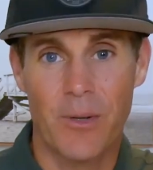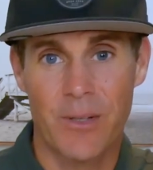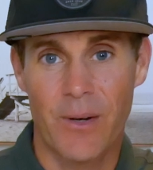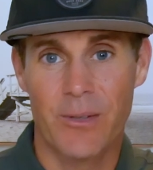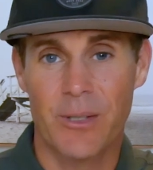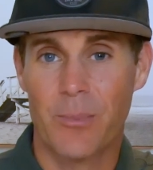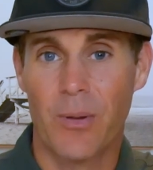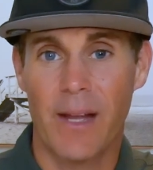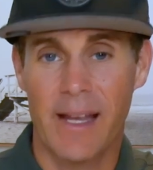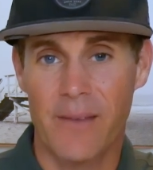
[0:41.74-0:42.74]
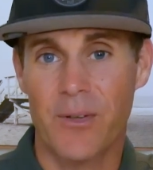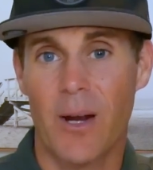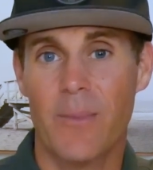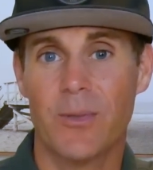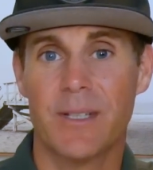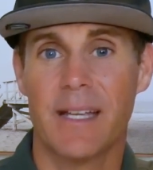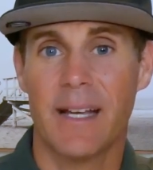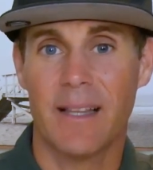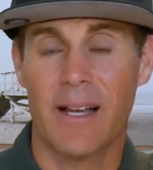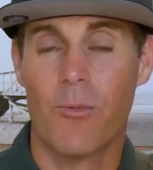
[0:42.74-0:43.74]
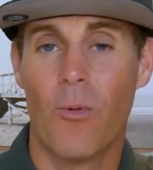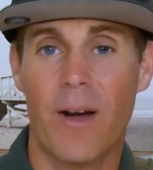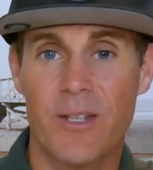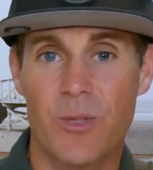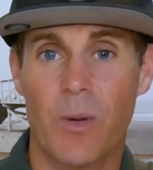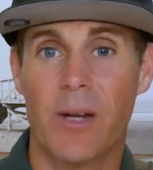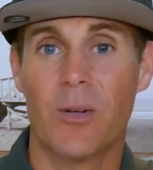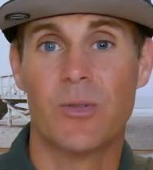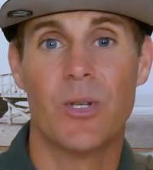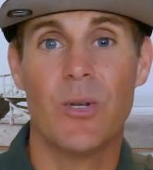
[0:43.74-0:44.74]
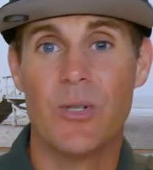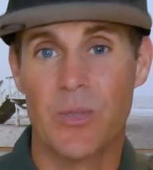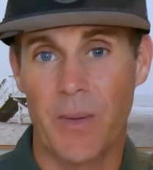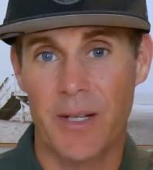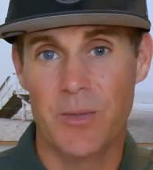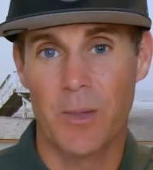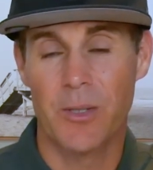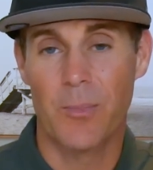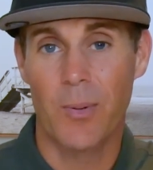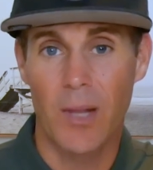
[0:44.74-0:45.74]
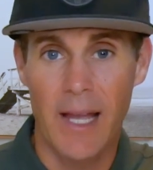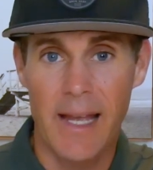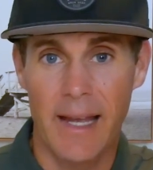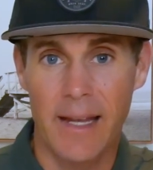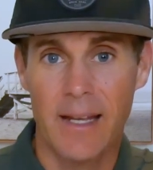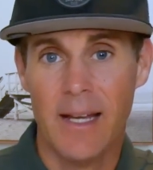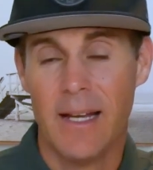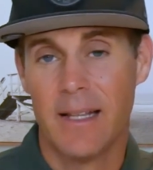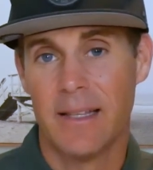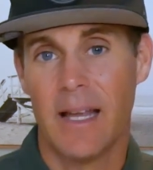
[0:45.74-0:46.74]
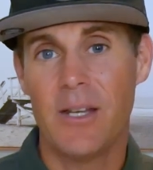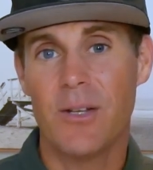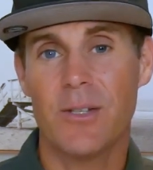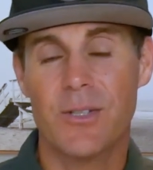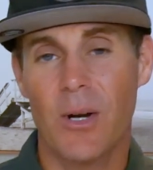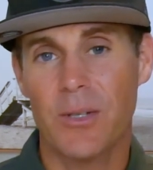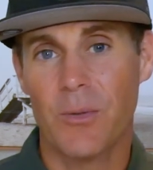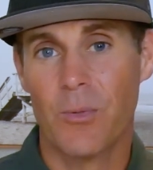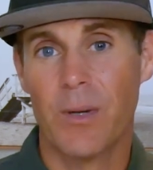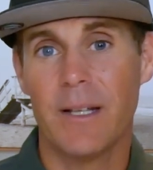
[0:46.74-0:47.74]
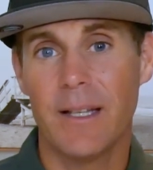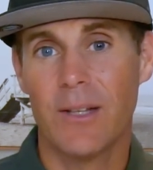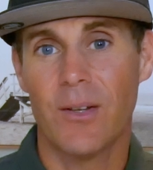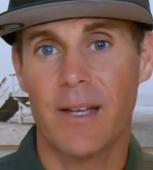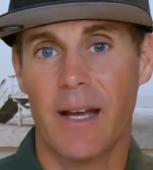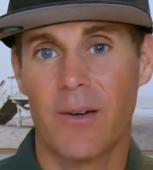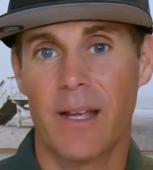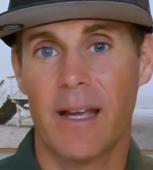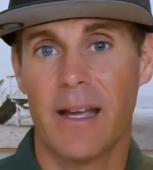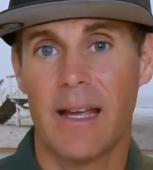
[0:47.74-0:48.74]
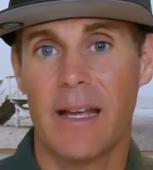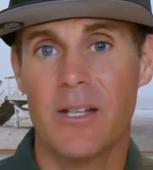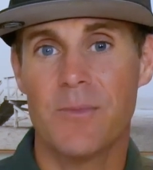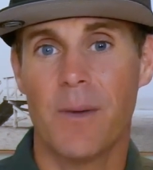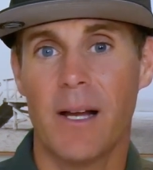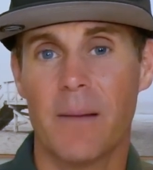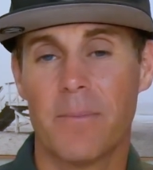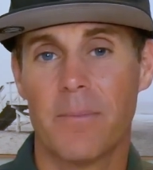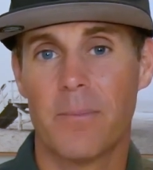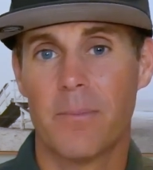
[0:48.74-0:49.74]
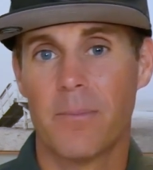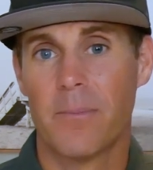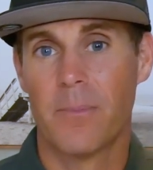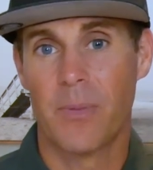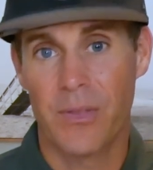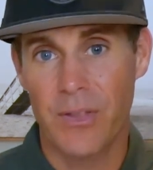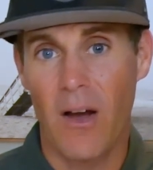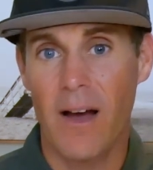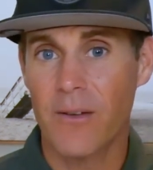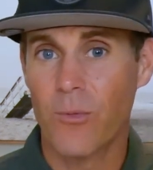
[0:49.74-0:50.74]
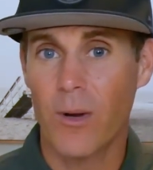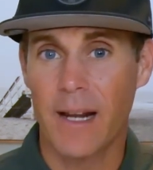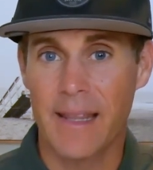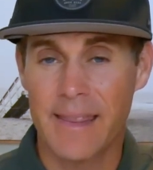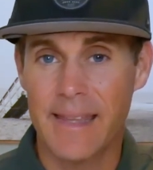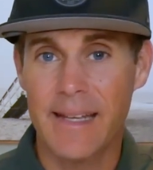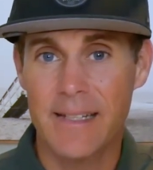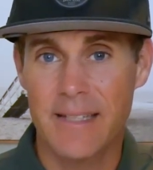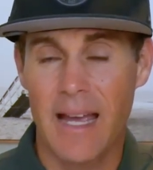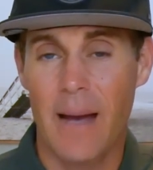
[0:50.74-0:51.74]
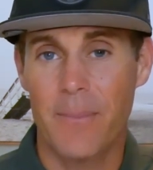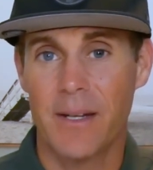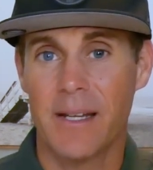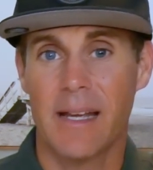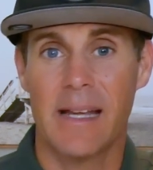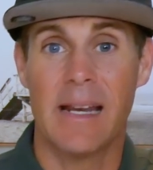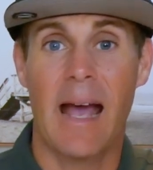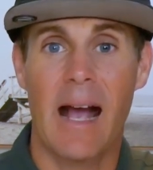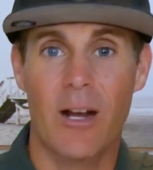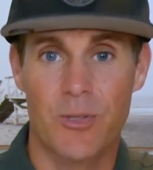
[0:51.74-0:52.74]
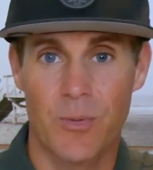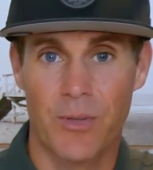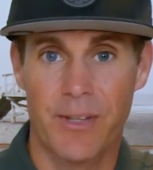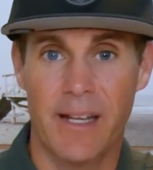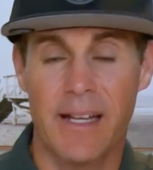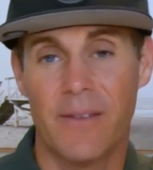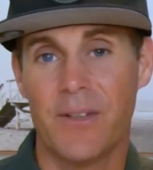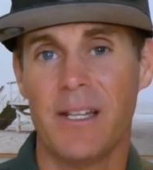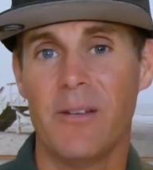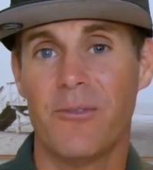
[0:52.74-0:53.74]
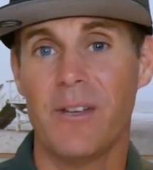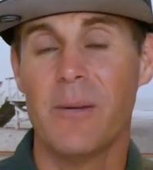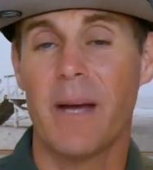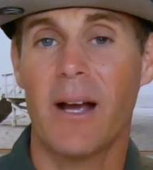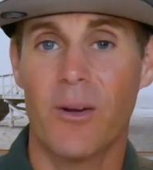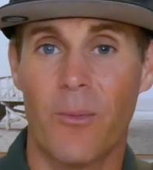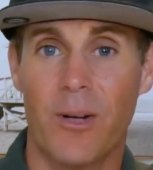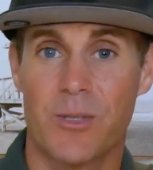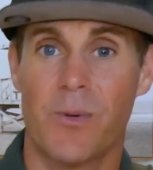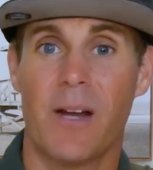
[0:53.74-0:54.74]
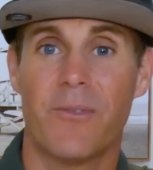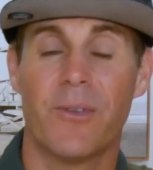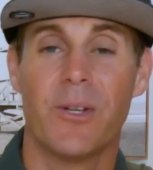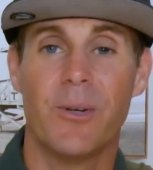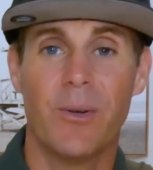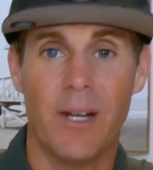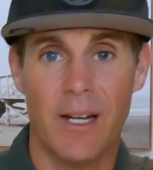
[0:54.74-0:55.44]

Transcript: when you're out there playing, if you're able to get like 1 swing or 2 swings when you're playing, then you can start to really look at, okay, is my thought of what I think is happening an actual thing? If you need feedback on what's right for you,